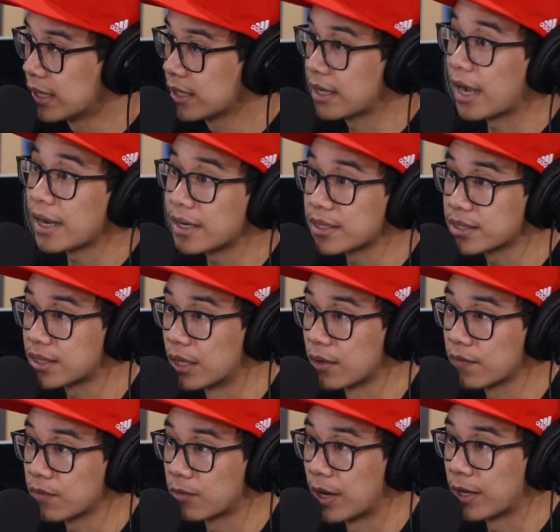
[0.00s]
Kaede
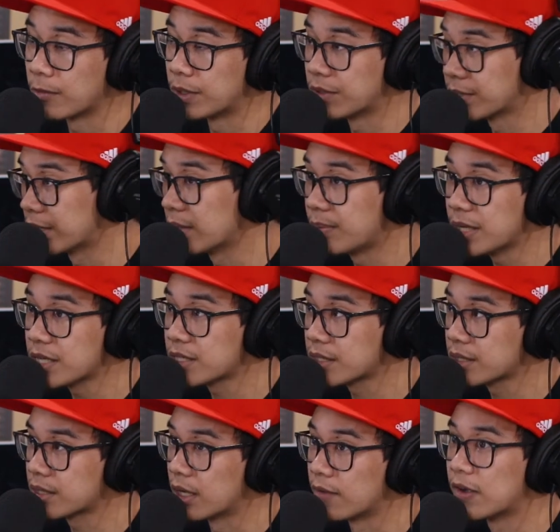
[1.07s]
stuff, right? When he was in the beach
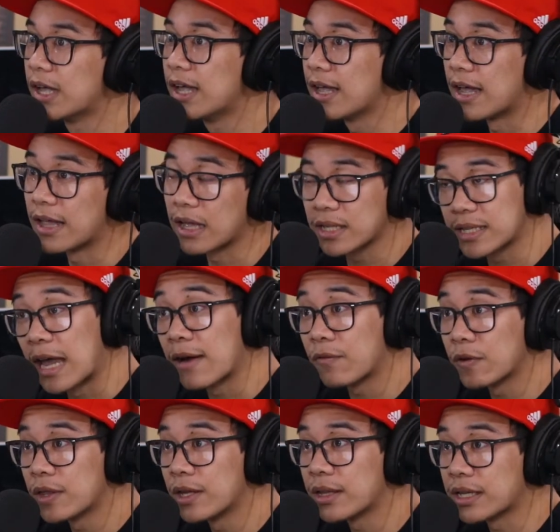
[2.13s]
and stuff. That's
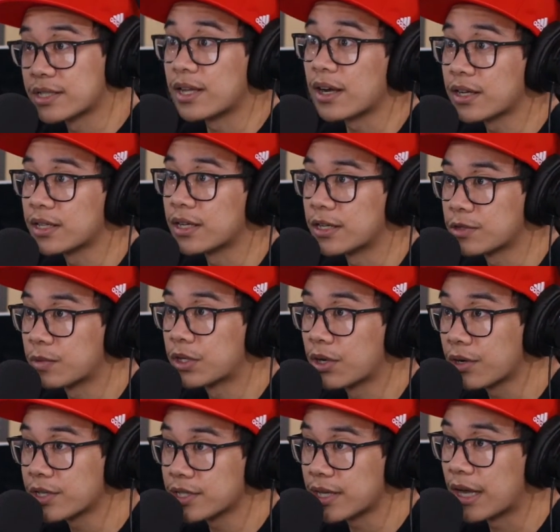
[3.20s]
everything that Sakuta has
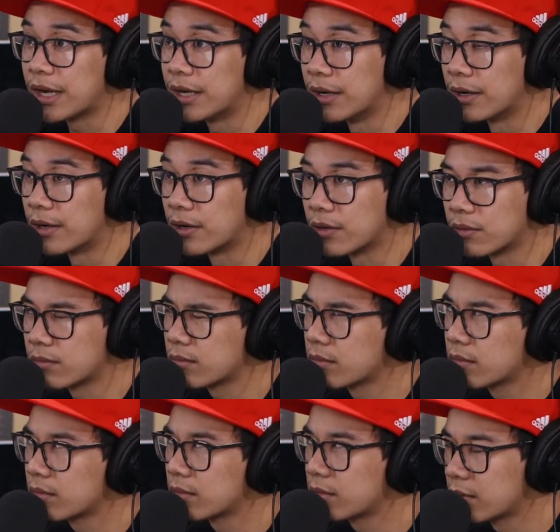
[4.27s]
regurgitated.
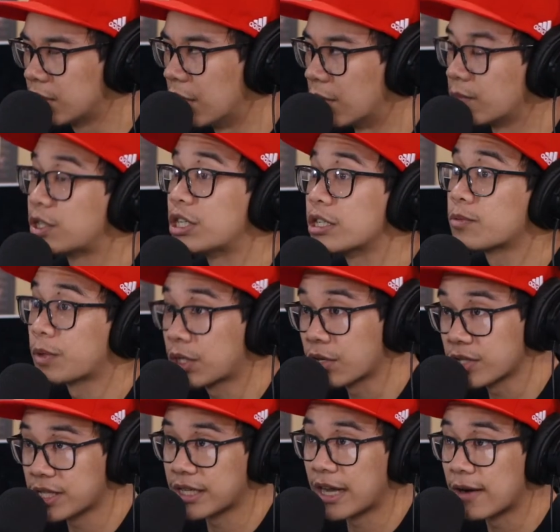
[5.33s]
No, she's
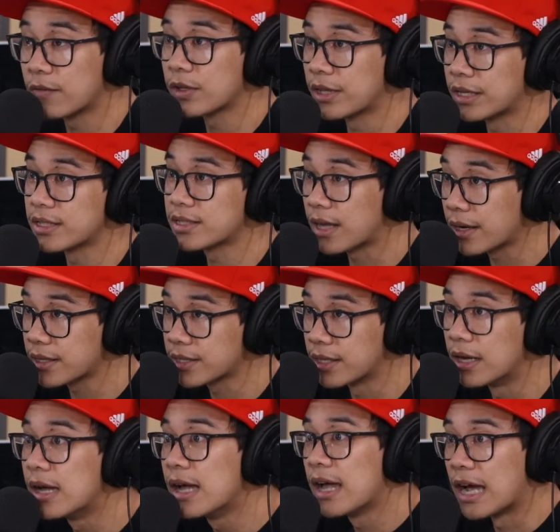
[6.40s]
regurgitated everything
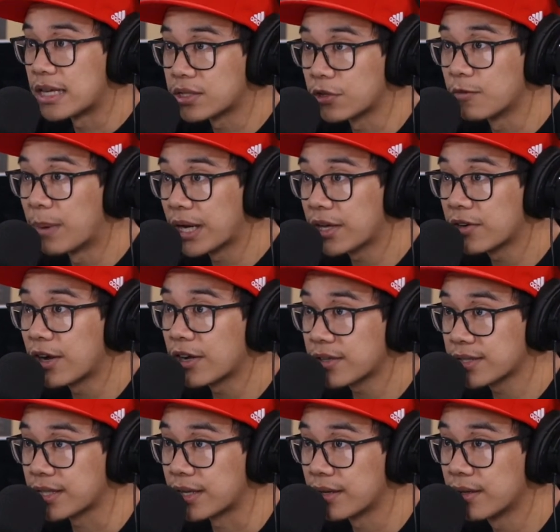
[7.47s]
Sakuta has told
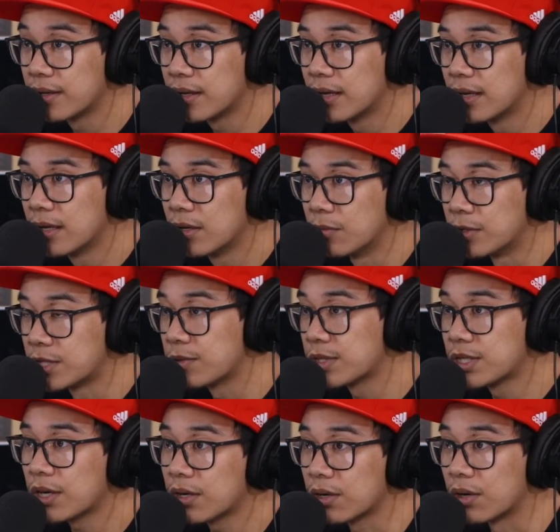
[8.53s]
Makinohara-san when she
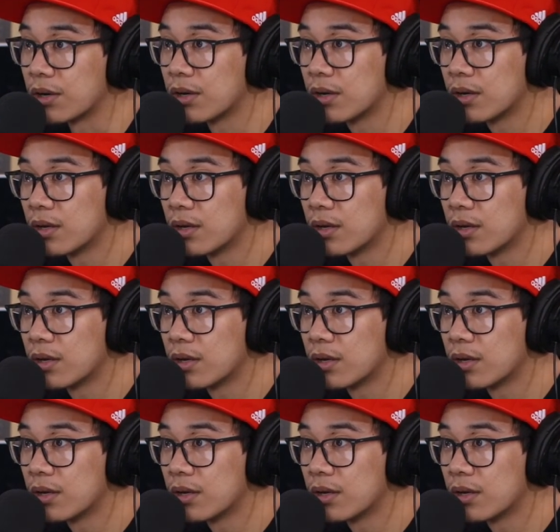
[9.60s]
was younger.